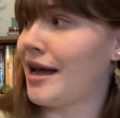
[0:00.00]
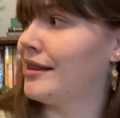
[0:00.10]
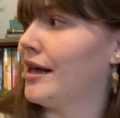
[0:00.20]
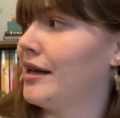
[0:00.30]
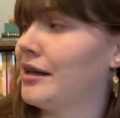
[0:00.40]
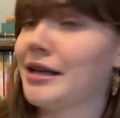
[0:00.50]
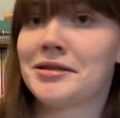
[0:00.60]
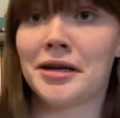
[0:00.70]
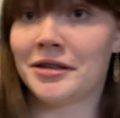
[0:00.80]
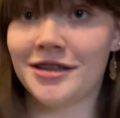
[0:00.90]
and then get
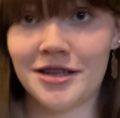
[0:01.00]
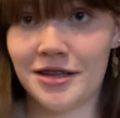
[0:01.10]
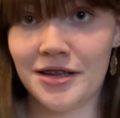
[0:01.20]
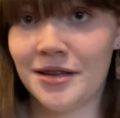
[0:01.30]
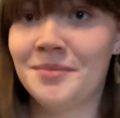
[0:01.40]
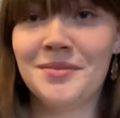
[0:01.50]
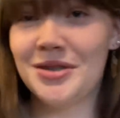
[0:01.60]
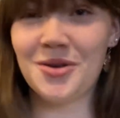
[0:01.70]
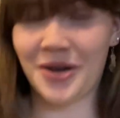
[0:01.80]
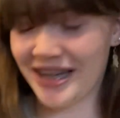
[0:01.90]
sucked into the
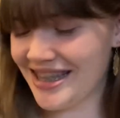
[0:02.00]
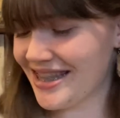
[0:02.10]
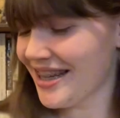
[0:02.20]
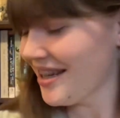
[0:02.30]
stories.